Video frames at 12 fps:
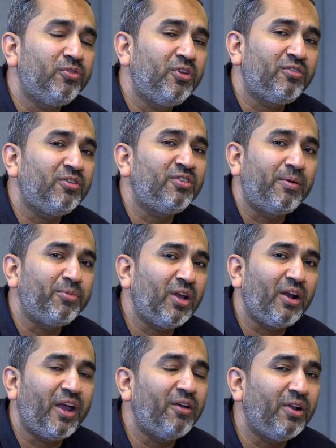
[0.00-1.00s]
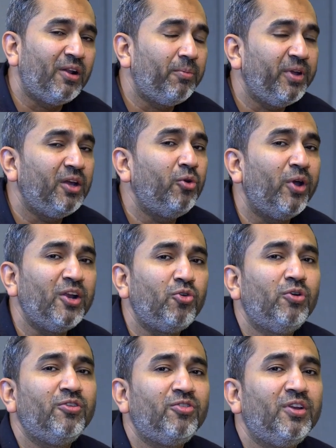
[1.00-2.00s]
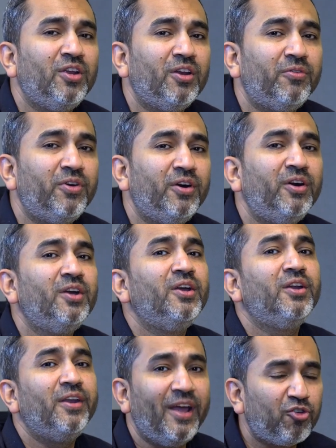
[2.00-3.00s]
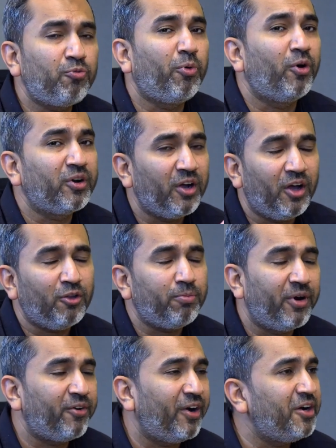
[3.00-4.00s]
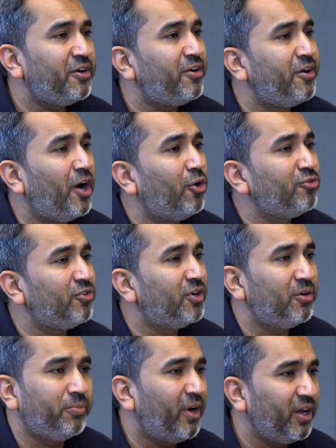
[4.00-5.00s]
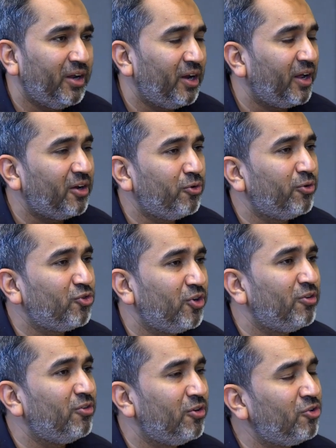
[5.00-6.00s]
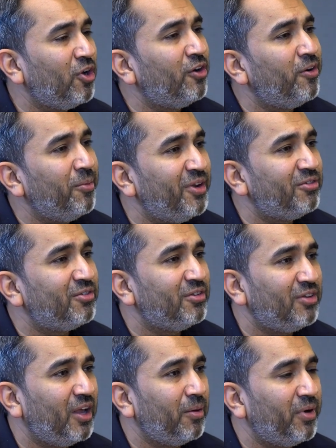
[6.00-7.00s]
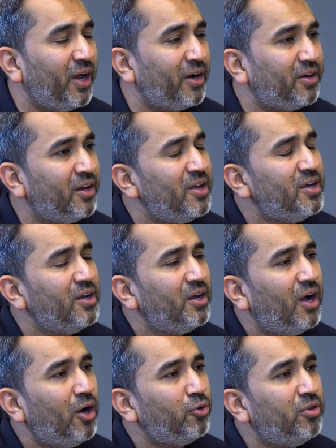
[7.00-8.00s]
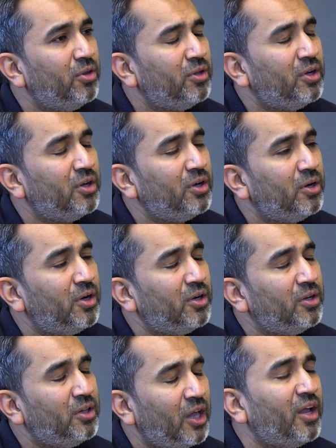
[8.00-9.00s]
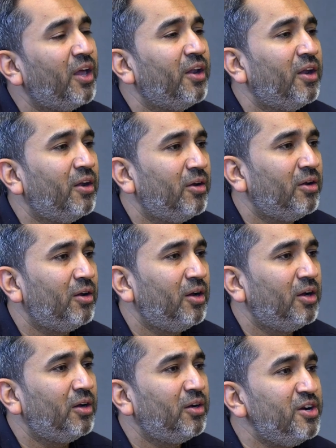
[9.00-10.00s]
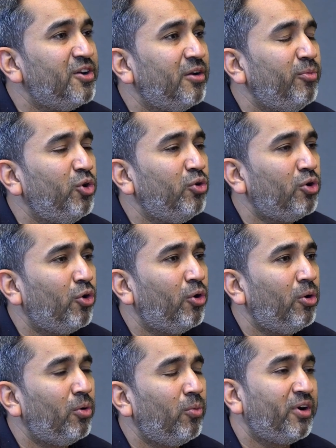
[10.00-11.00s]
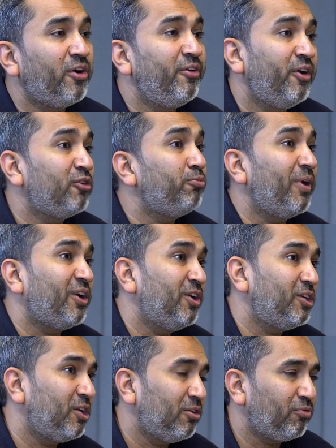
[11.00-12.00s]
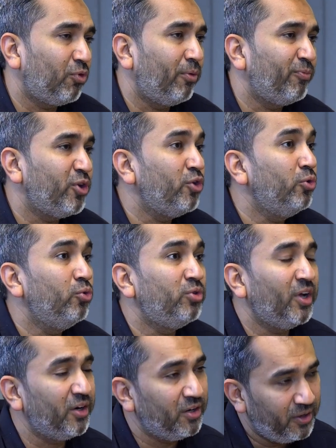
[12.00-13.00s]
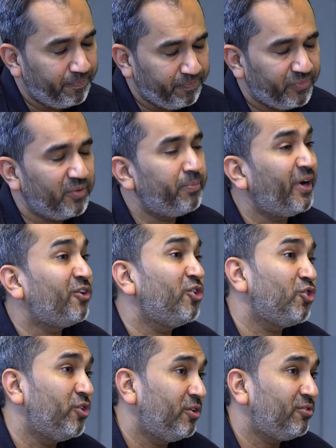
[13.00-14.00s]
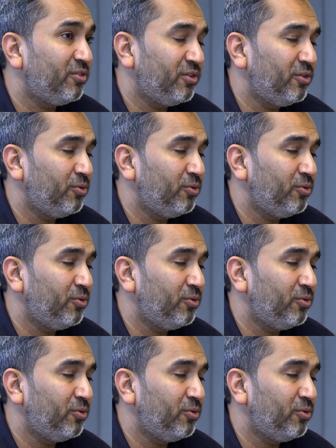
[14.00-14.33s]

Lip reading: this is something we'll be going to listen in our next podcast. But right now, sir, my question still remains the same, that how they can contribute, or what are your expectations from the youth and practitioners